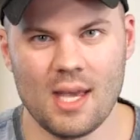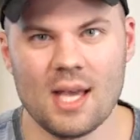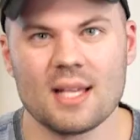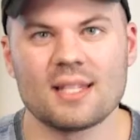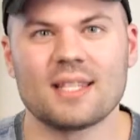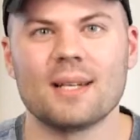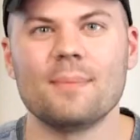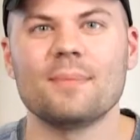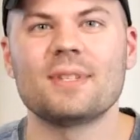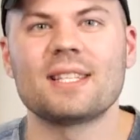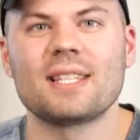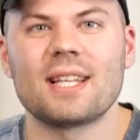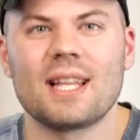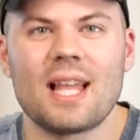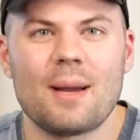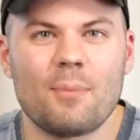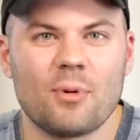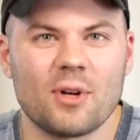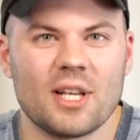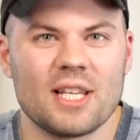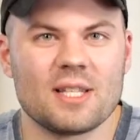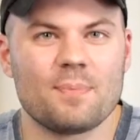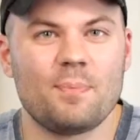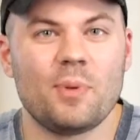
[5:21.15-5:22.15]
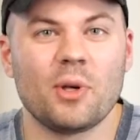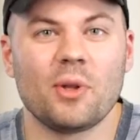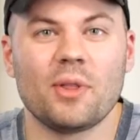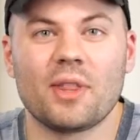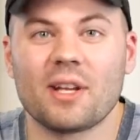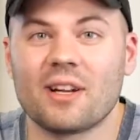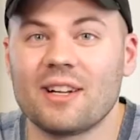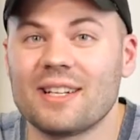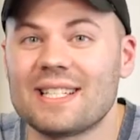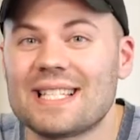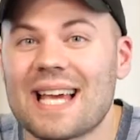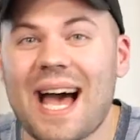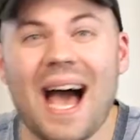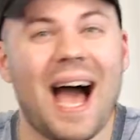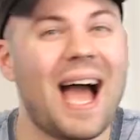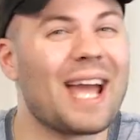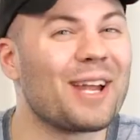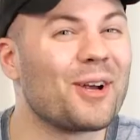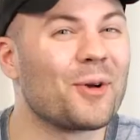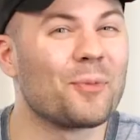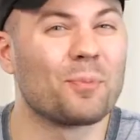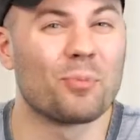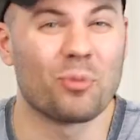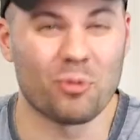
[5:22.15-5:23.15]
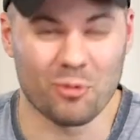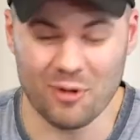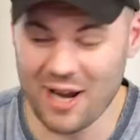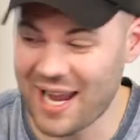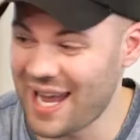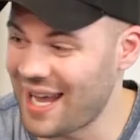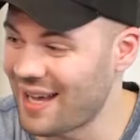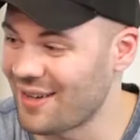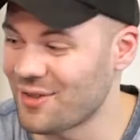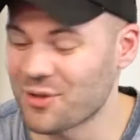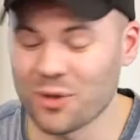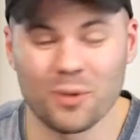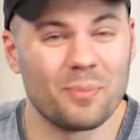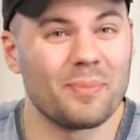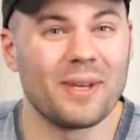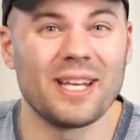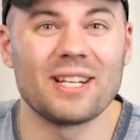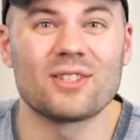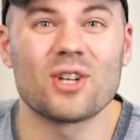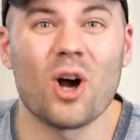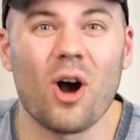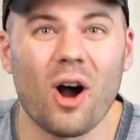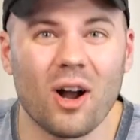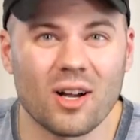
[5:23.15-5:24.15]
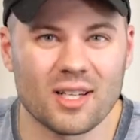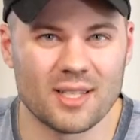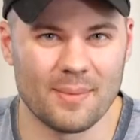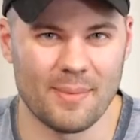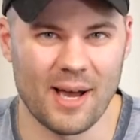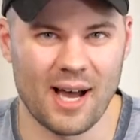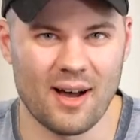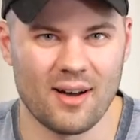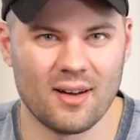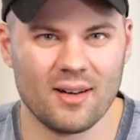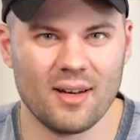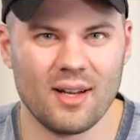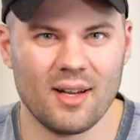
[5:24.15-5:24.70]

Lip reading: Some celebrities build their entire brand on being talked about.